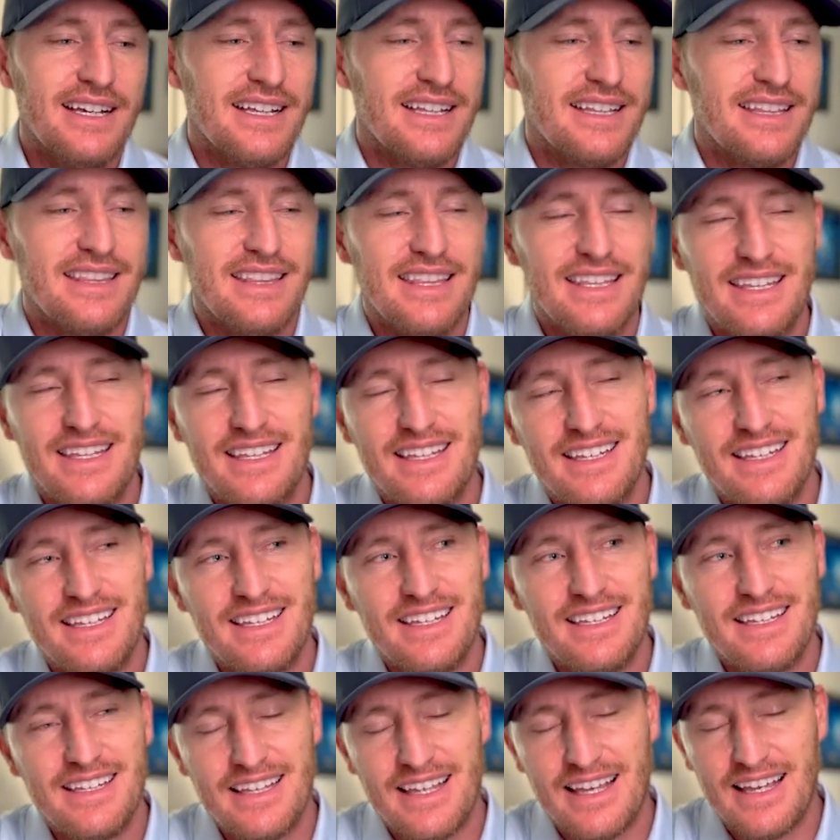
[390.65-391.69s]

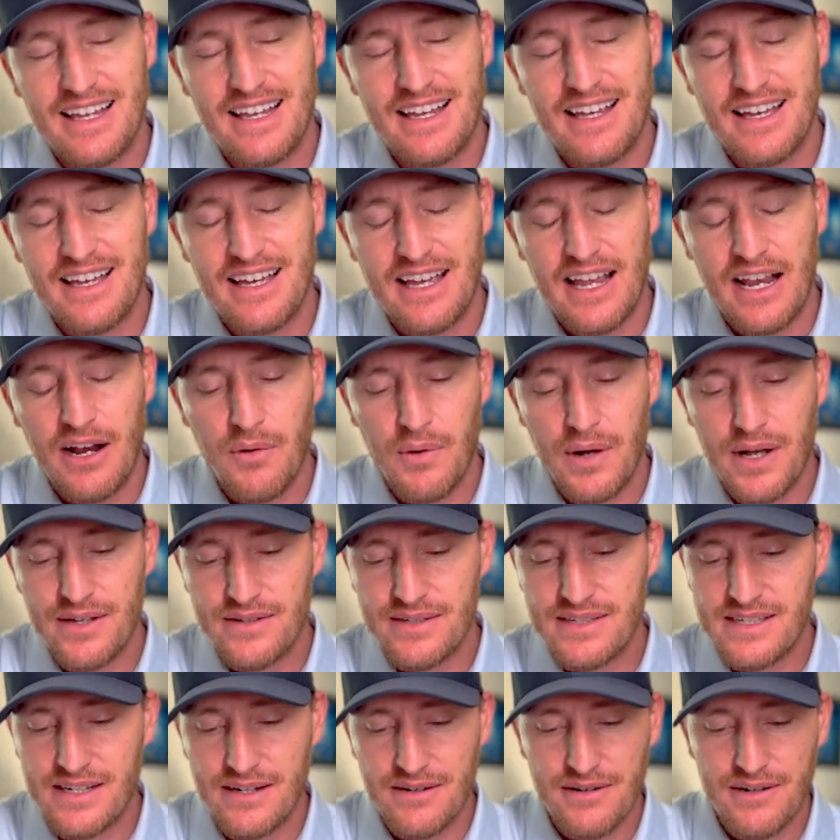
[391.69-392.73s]
the Airwild
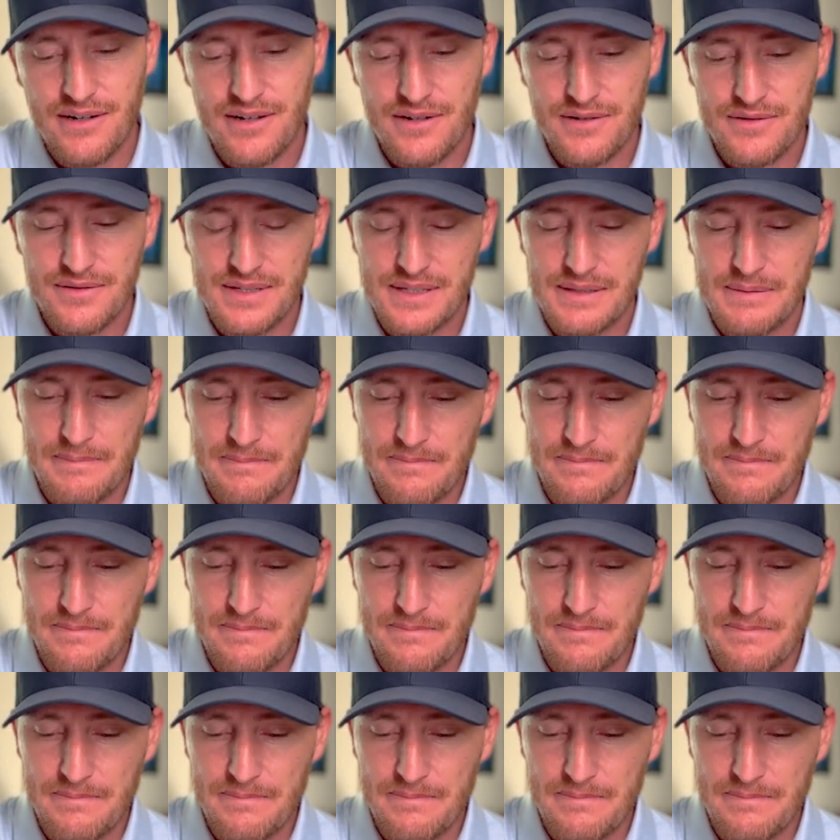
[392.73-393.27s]
Zeros,